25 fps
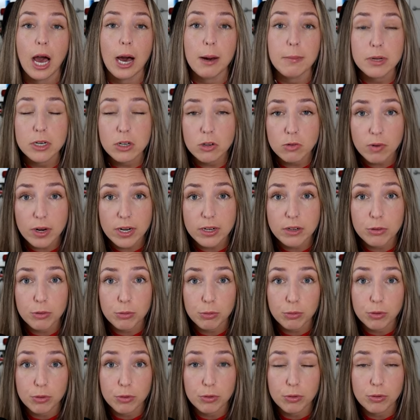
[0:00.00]
I'm gonna run
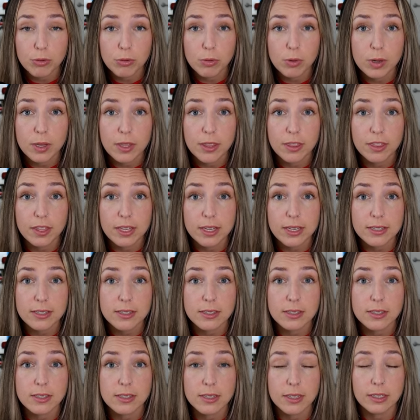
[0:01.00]
through
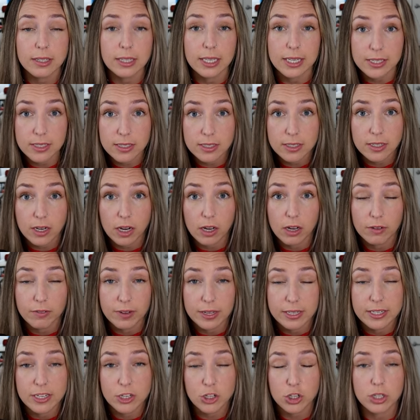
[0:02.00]
this list of
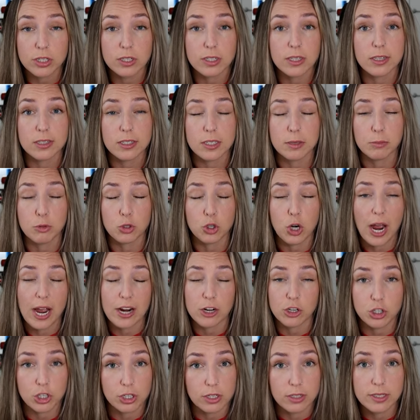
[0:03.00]
additions and
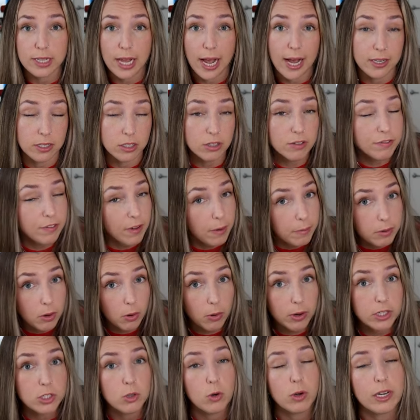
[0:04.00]
subtractions as of
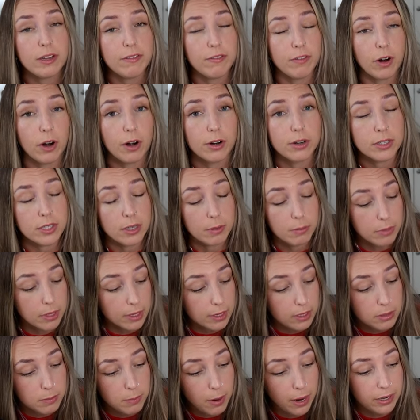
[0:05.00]
February twenty-first. Some
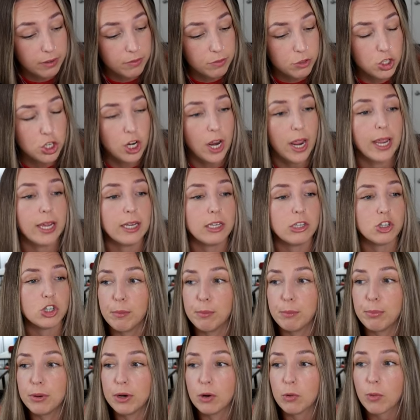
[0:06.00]
things might have
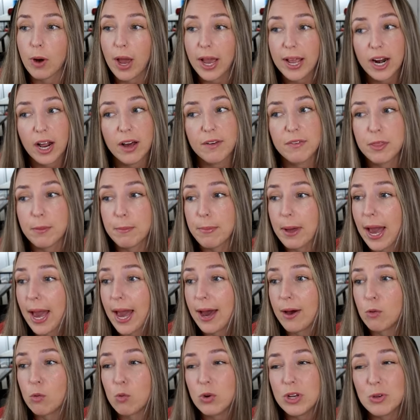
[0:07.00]
changed, but right off the
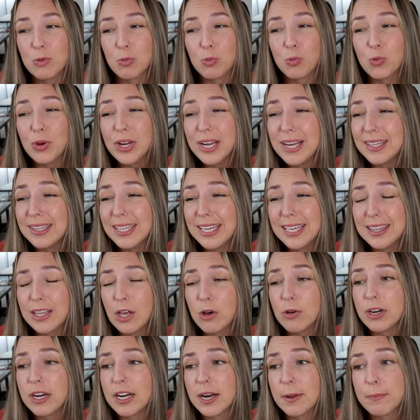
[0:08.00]
bat, we
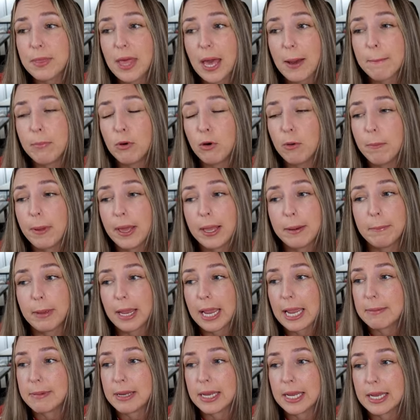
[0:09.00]
really loaded up that bullpen,
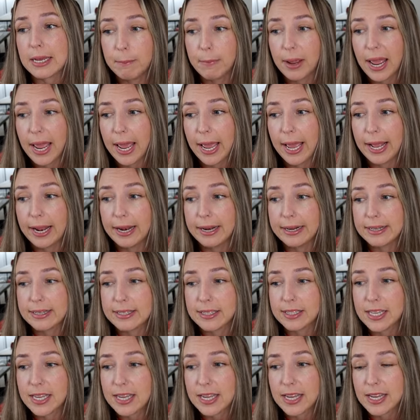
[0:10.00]
baby,
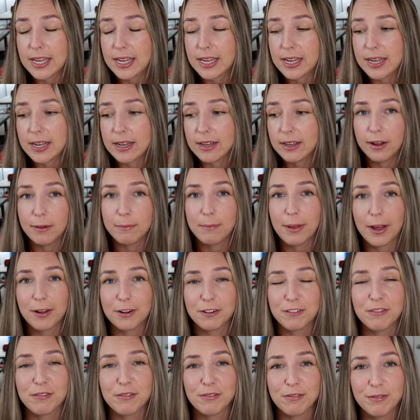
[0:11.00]
and the
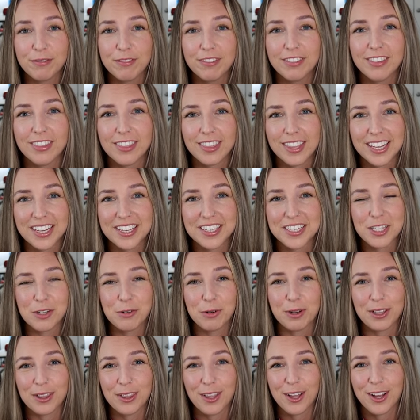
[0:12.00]
amount of the things
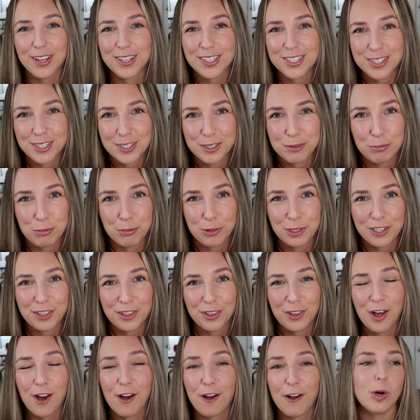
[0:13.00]
that we lost is pretty
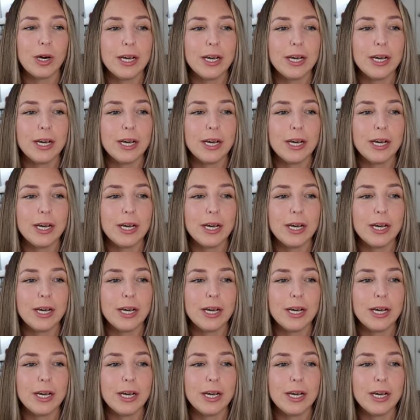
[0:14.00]
long.